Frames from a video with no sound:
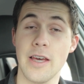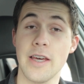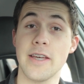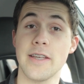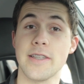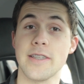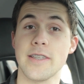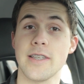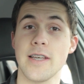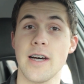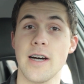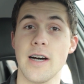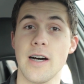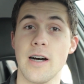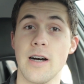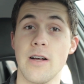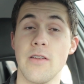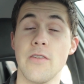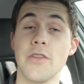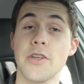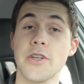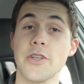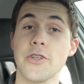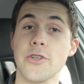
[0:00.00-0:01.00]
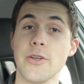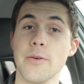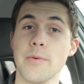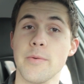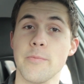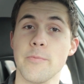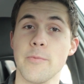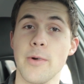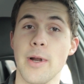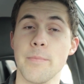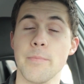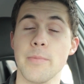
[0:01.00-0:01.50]
It's in the
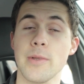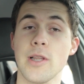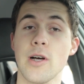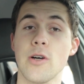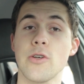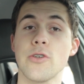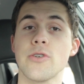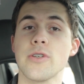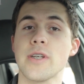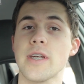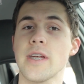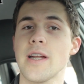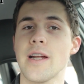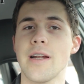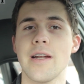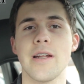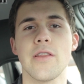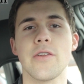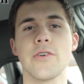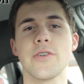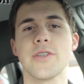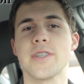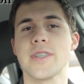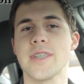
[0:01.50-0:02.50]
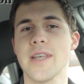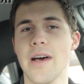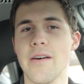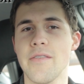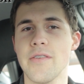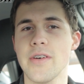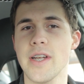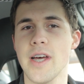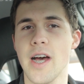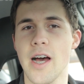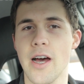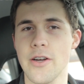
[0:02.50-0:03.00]
description right below. You'll get another
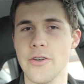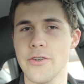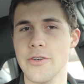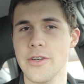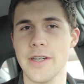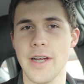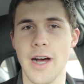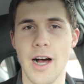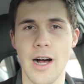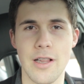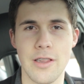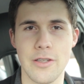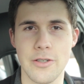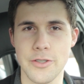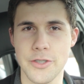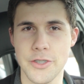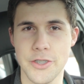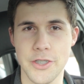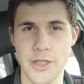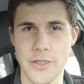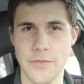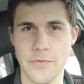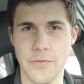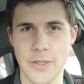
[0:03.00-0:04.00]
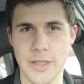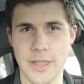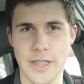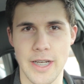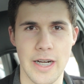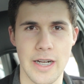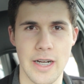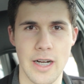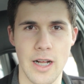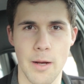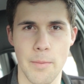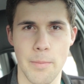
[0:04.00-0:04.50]
$700 just for
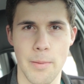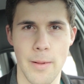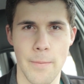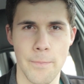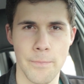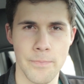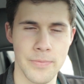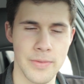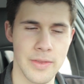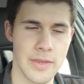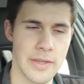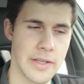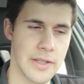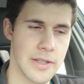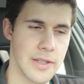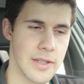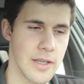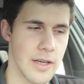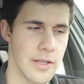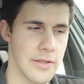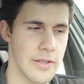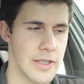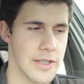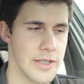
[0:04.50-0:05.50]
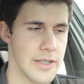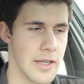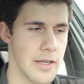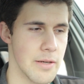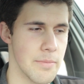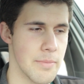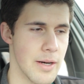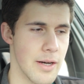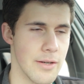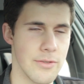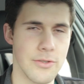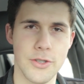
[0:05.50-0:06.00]
signing up. It's they say
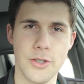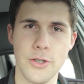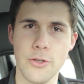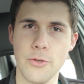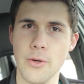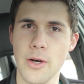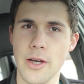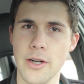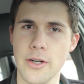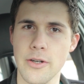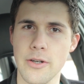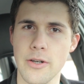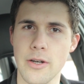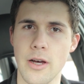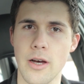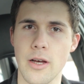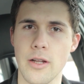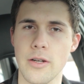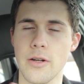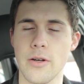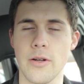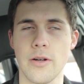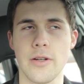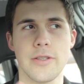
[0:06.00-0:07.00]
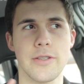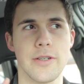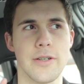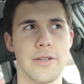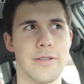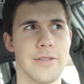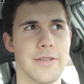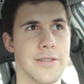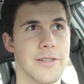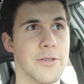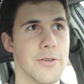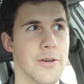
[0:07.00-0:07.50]
about
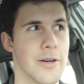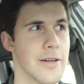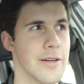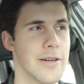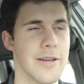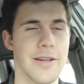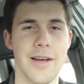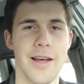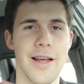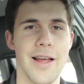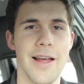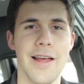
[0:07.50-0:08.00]
200.